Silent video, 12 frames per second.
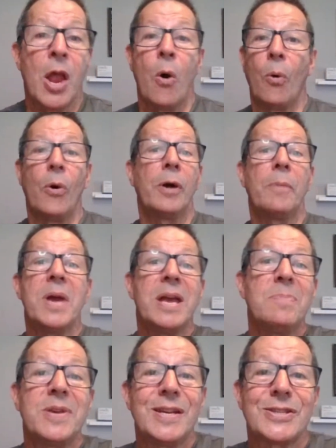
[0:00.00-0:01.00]
Or
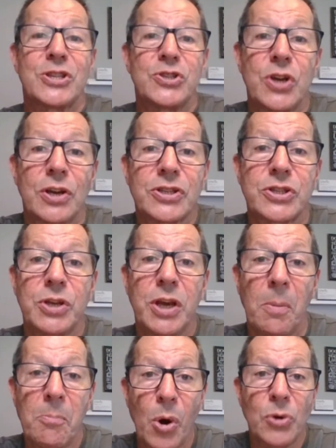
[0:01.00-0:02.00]
maybe it's just the
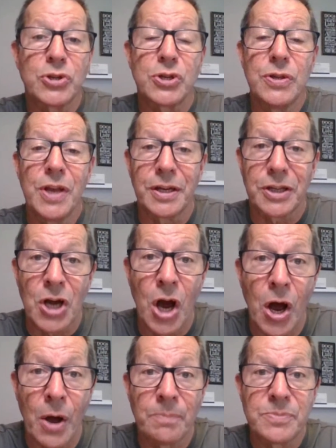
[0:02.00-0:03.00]
emotion that
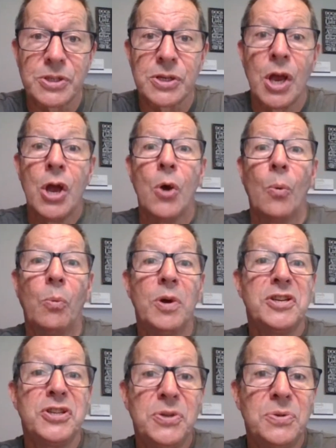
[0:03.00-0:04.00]
comes
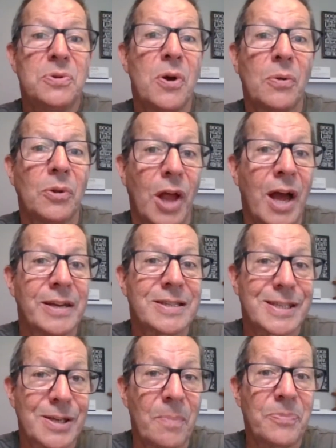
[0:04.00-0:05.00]
when you don't like
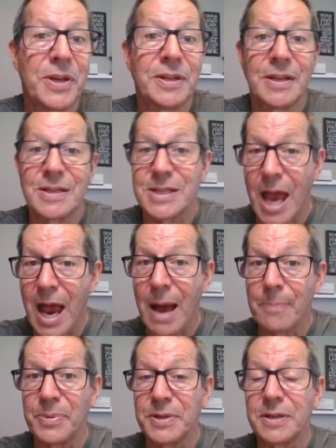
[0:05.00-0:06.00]
something that's
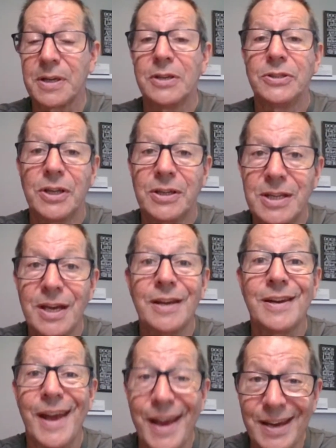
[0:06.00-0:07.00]
happened. You
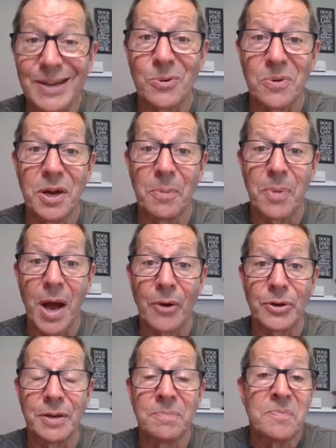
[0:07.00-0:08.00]
get angry
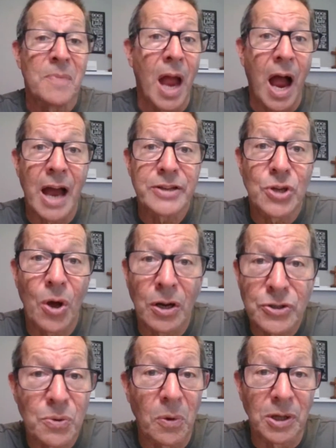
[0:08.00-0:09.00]
about it. I
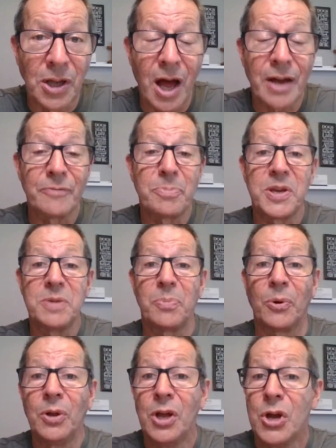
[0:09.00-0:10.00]
talk to a lot of
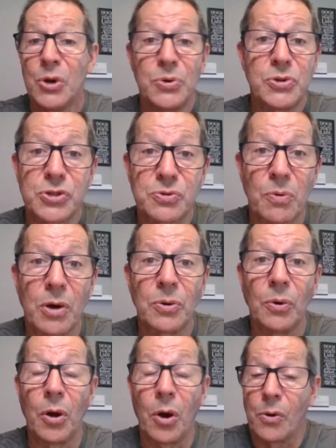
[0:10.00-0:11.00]
people who
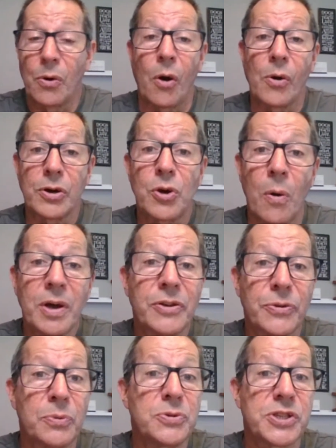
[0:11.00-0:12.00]
struggle or are going
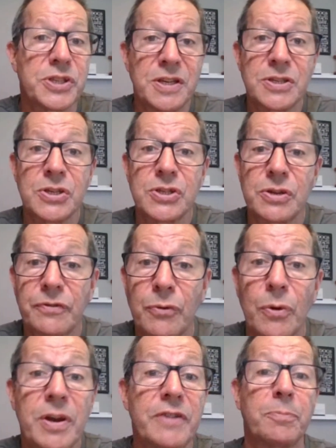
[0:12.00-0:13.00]
through seasons of
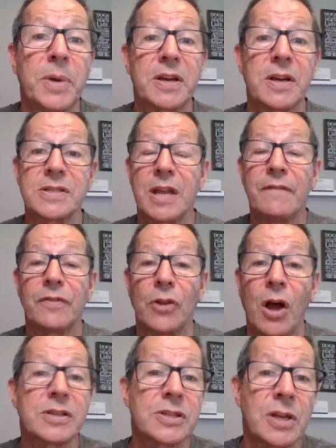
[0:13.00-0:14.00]
grief because they've
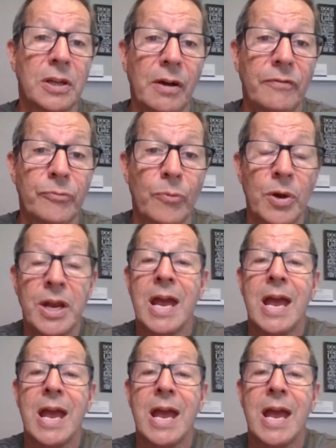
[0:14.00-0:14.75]
lost a loved one.